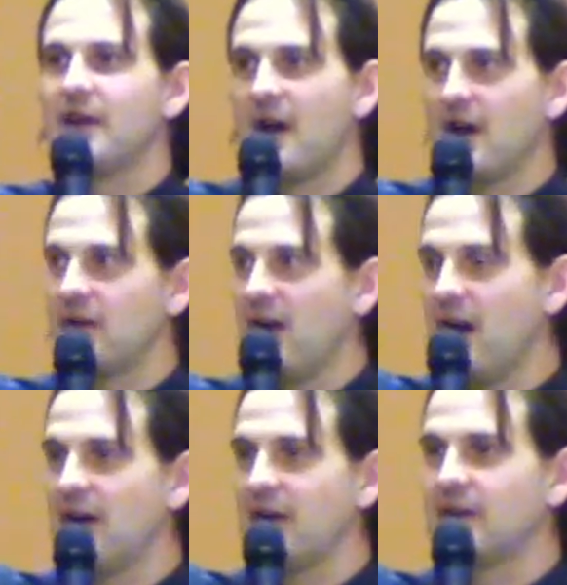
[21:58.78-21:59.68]
and higher and
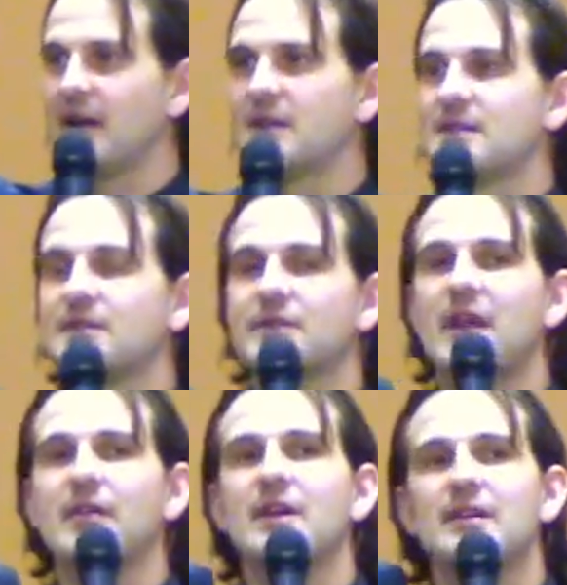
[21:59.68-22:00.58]
higher, and God says,
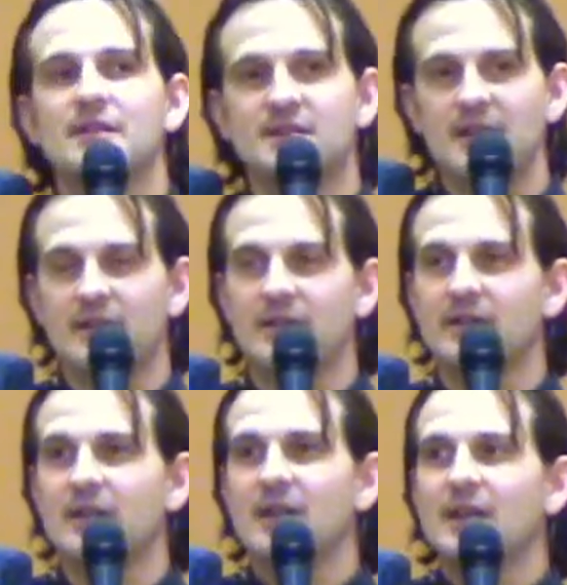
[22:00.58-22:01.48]
okay, you're hitting the
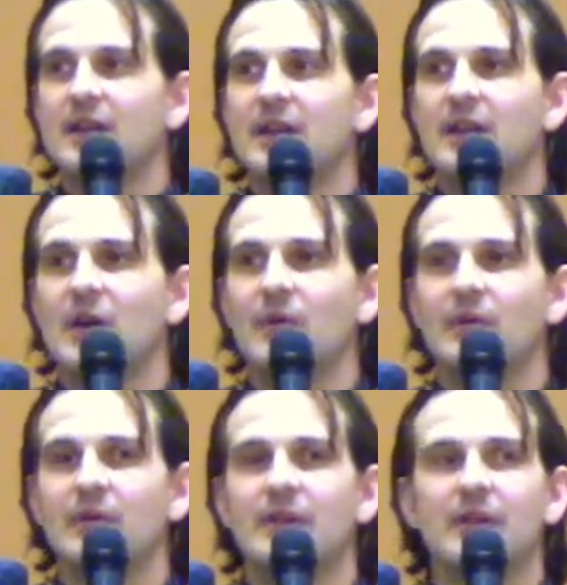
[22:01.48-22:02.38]
ceiling. You
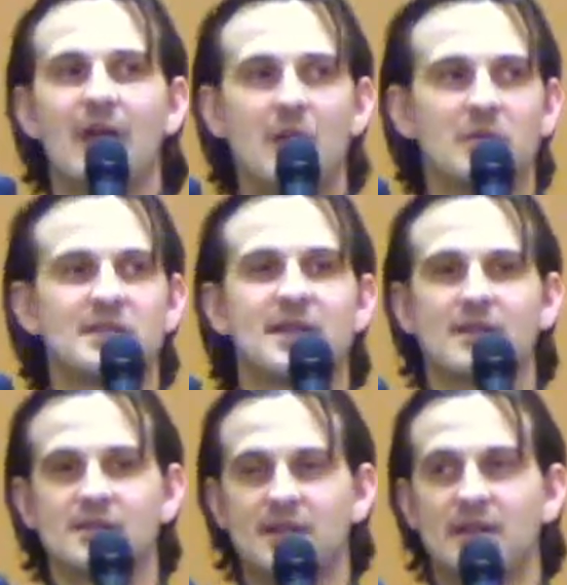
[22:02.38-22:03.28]
know, now I'm going to
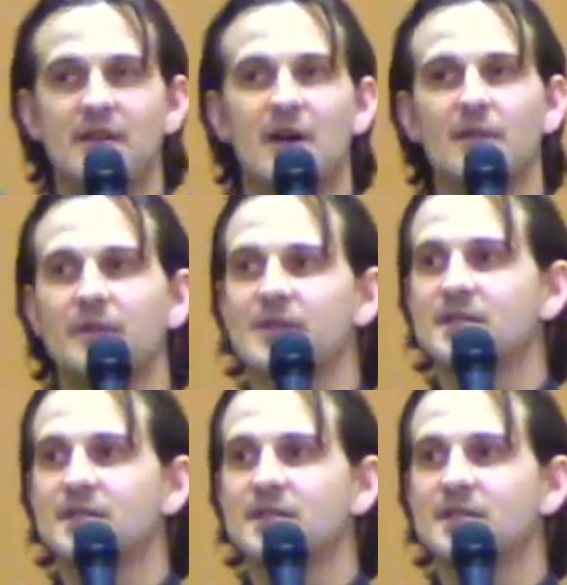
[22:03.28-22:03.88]
take the ceiling off, and the